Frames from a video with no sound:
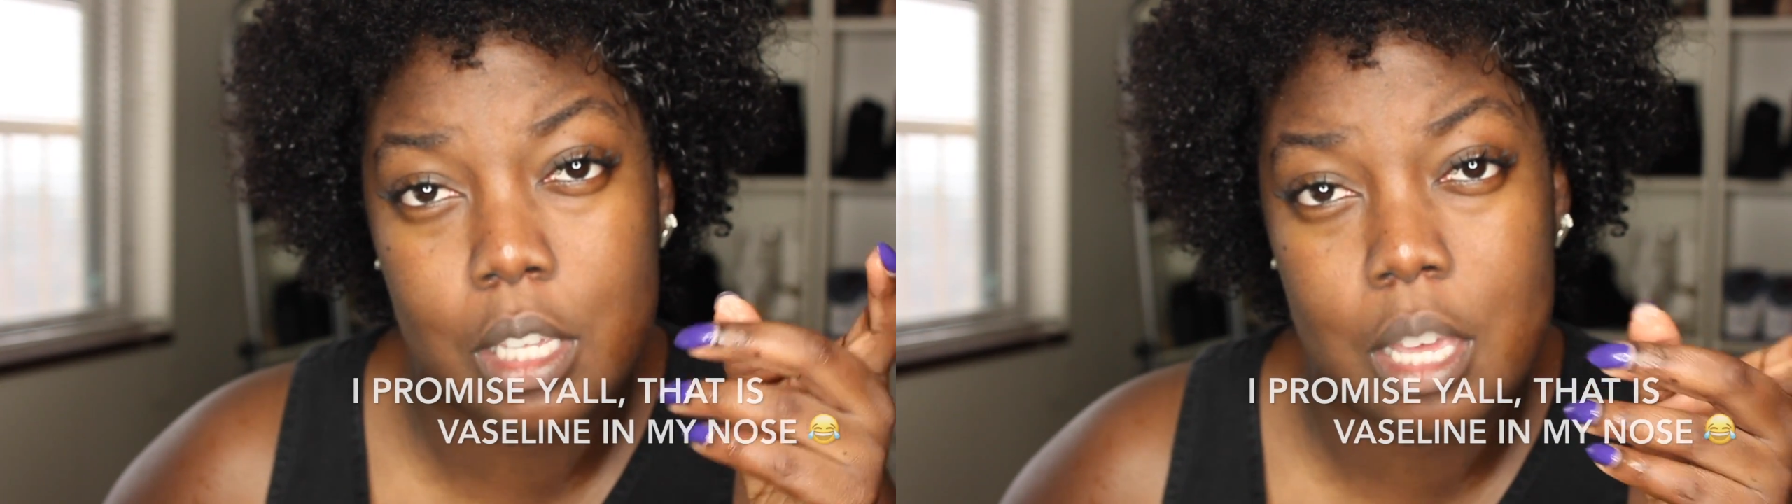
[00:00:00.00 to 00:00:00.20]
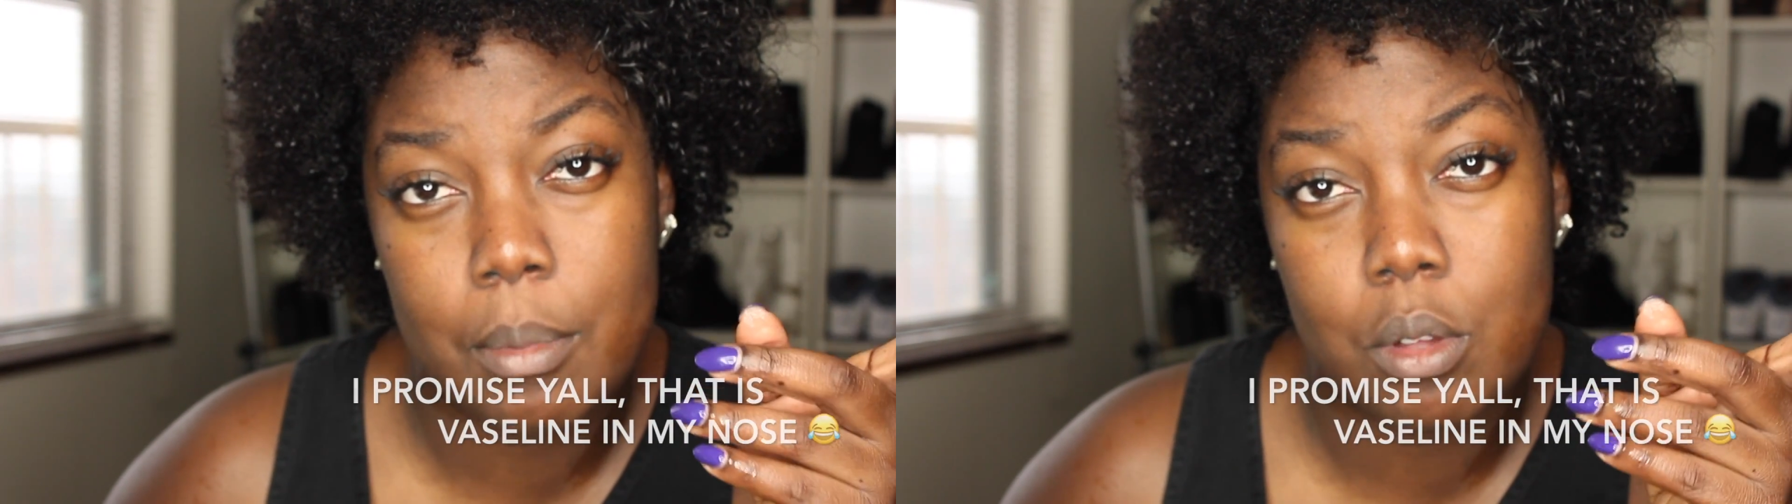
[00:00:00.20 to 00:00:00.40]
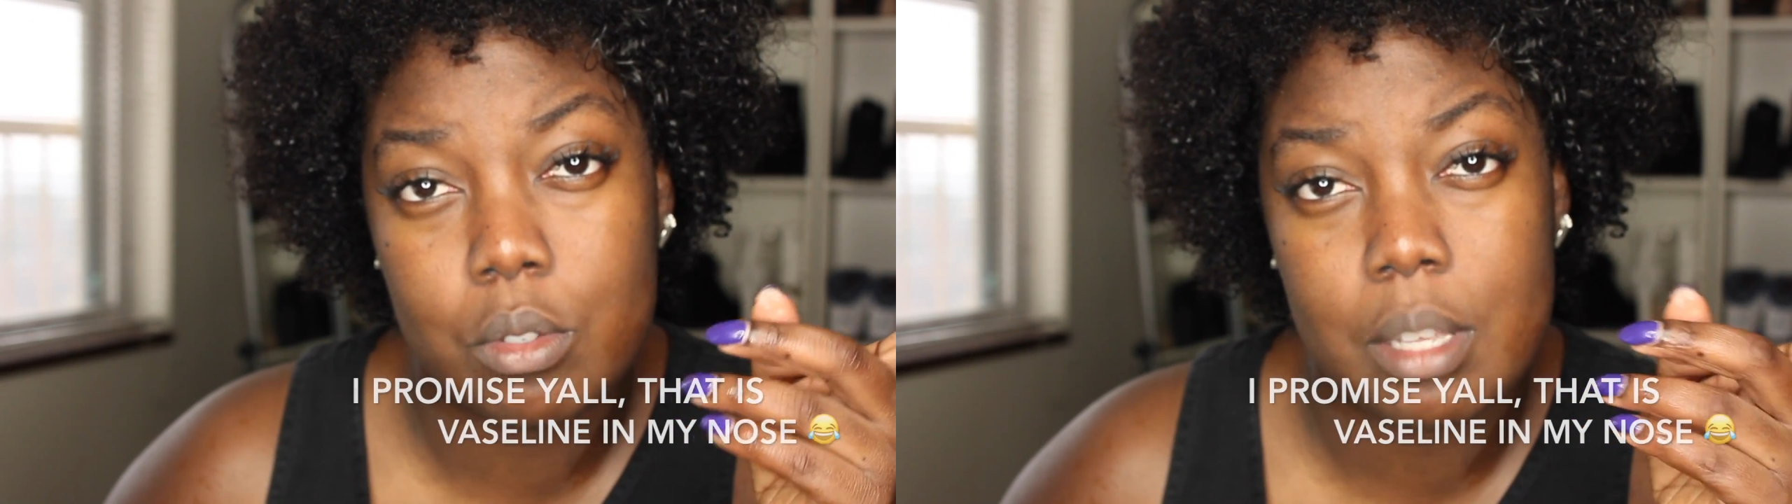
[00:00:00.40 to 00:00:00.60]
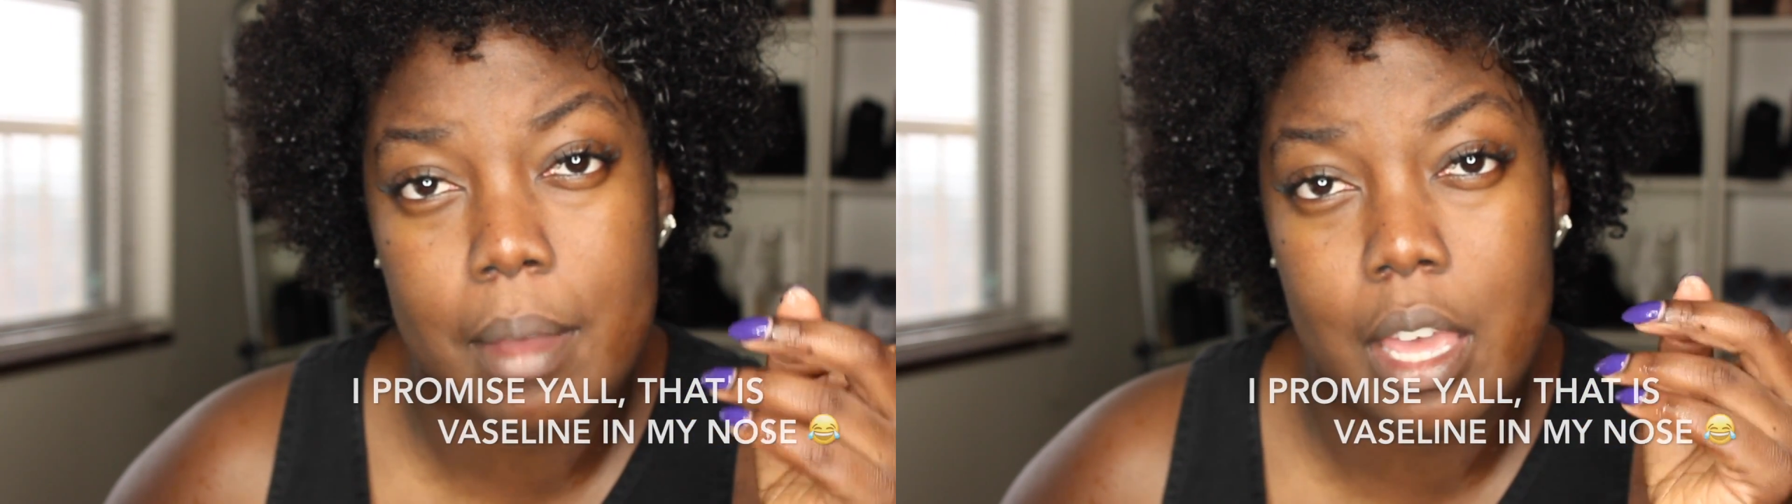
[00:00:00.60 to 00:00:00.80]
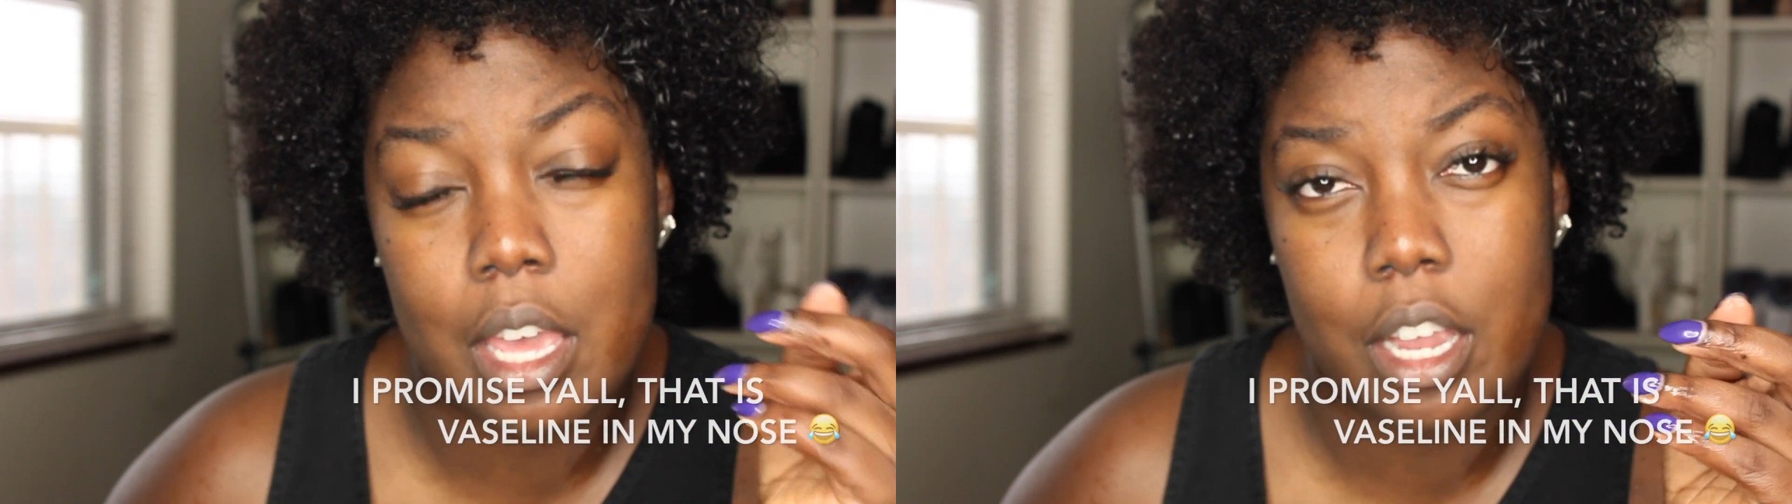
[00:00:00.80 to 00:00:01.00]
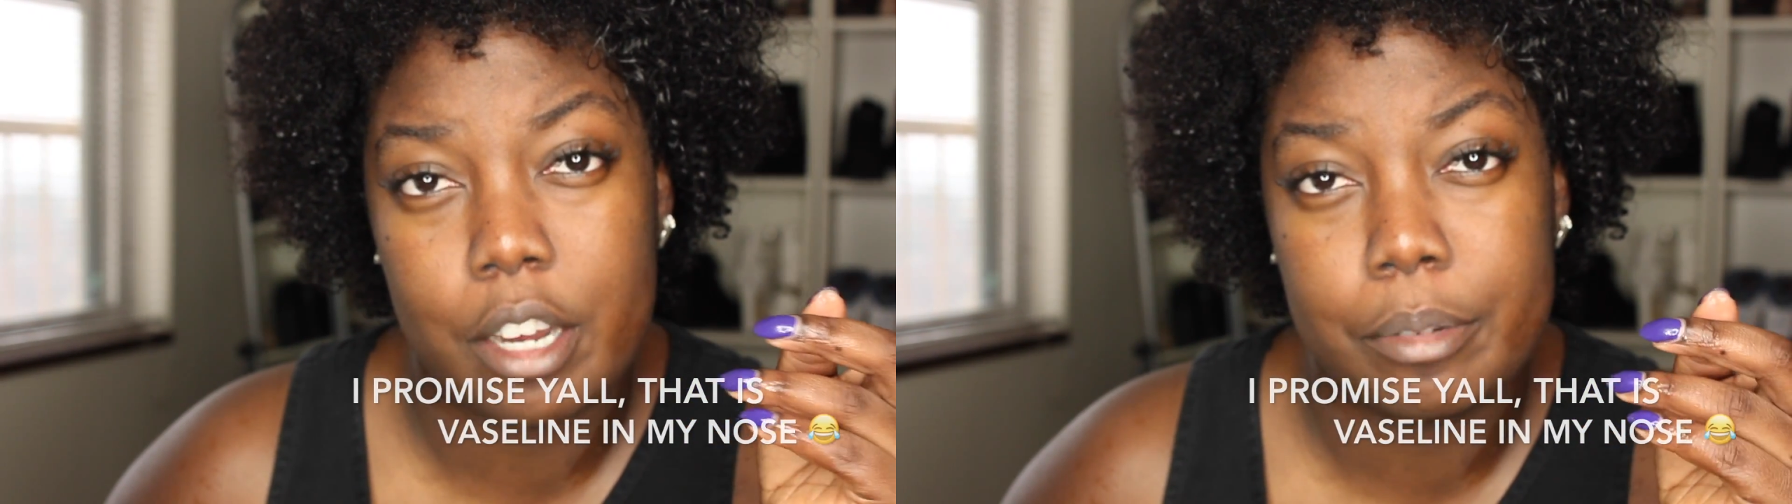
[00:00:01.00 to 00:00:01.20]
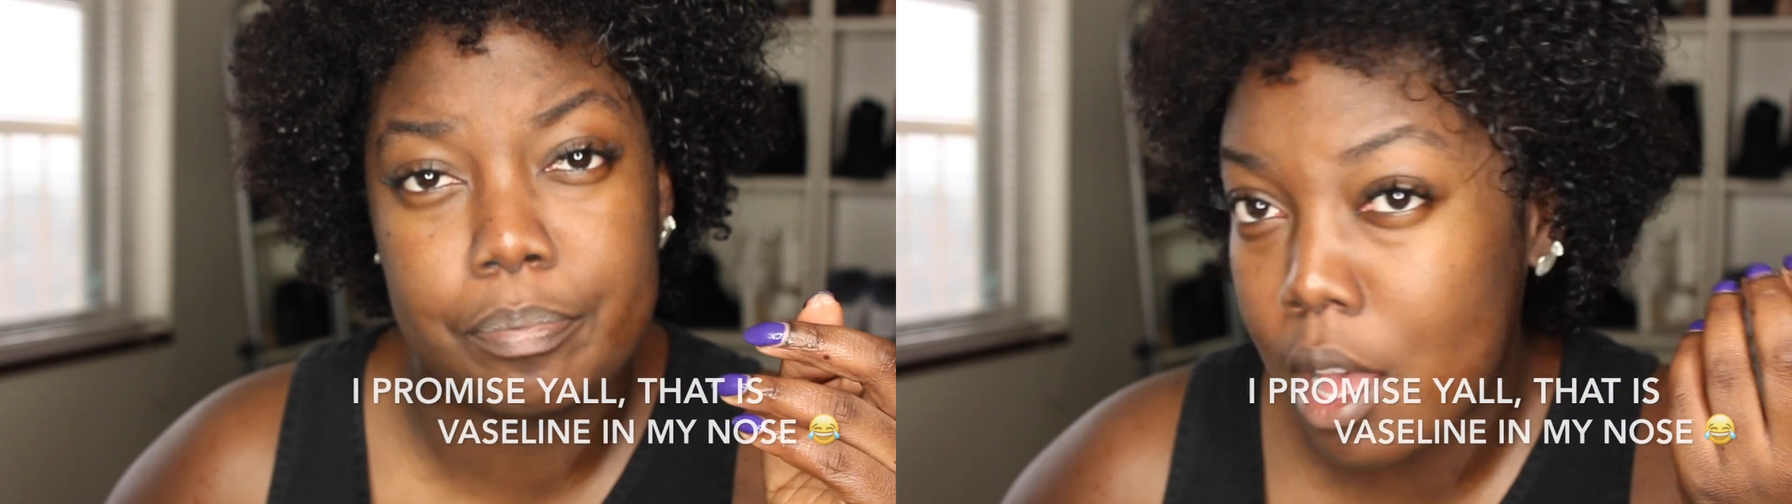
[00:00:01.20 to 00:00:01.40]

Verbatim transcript: and chemicals in my hair.